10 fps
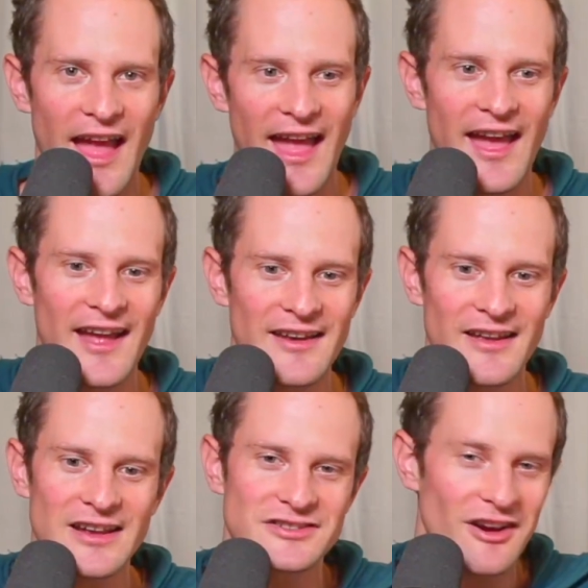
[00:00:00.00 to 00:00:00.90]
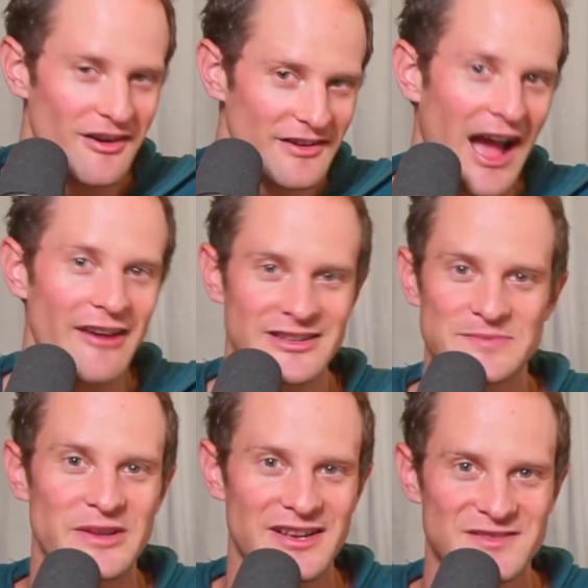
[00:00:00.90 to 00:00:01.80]
And it turned out it's
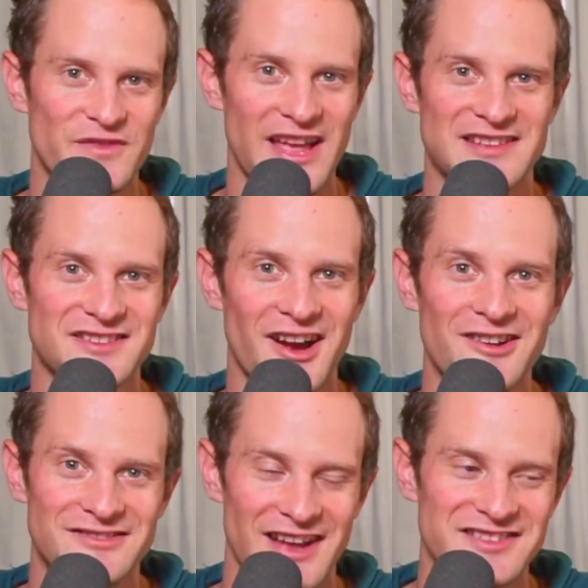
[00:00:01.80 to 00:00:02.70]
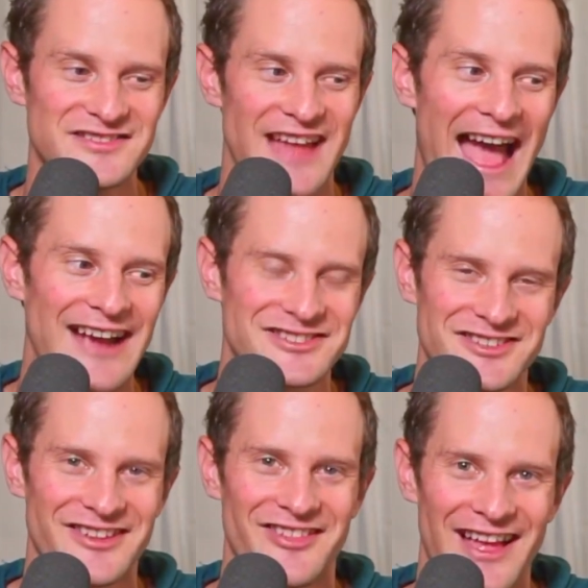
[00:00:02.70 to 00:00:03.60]
because VS Code doesn't
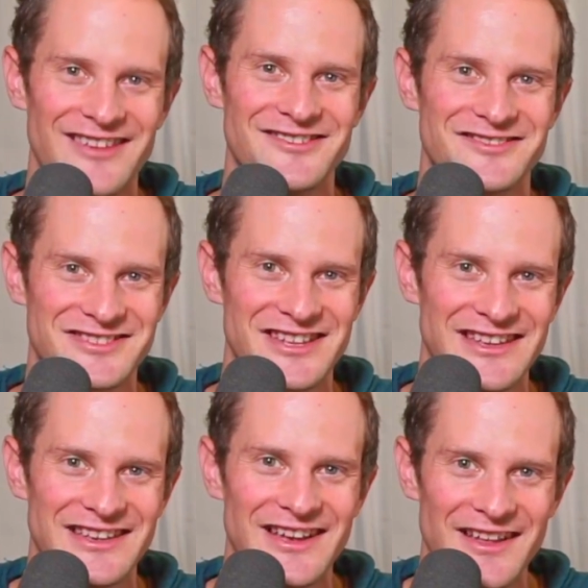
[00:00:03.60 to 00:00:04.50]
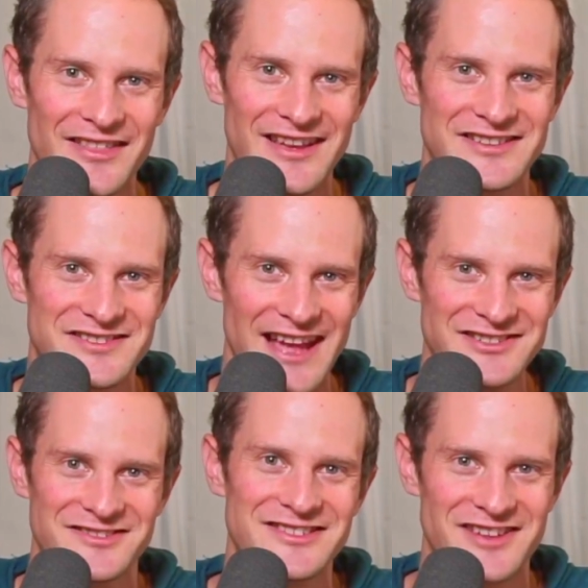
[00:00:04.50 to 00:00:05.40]
actually let you see things
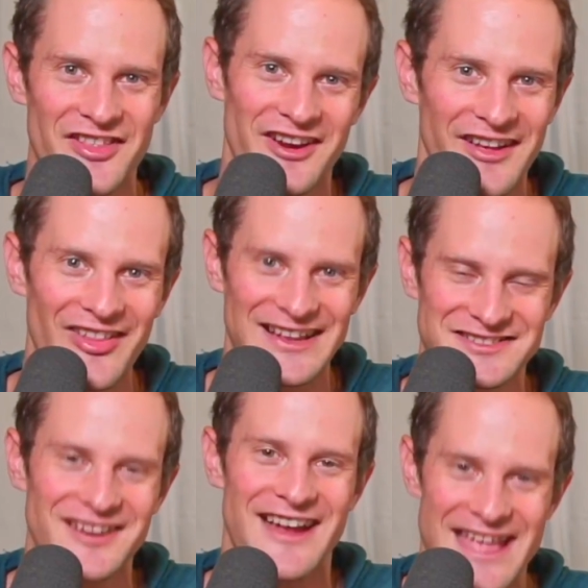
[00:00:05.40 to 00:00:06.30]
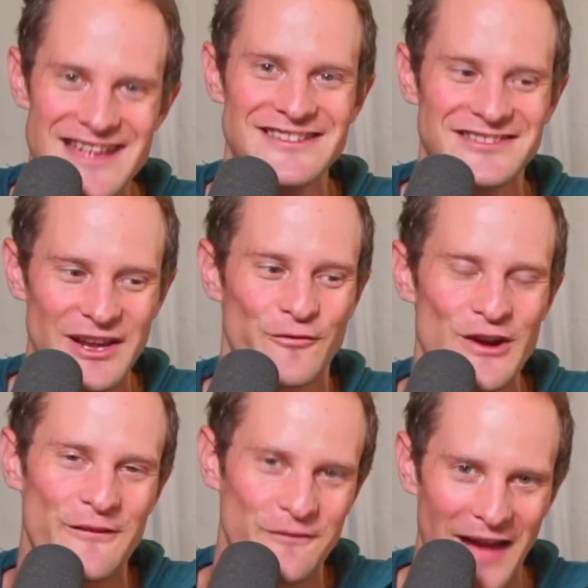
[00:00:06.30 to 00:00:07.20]
next to each other unless they're in
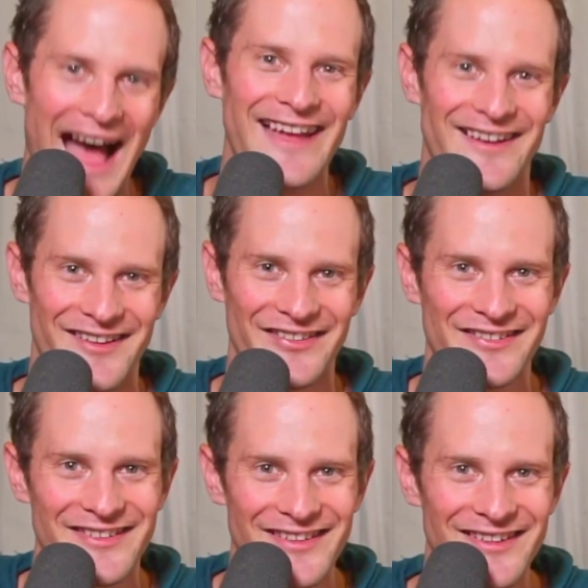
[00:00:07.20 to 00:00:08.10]
different files.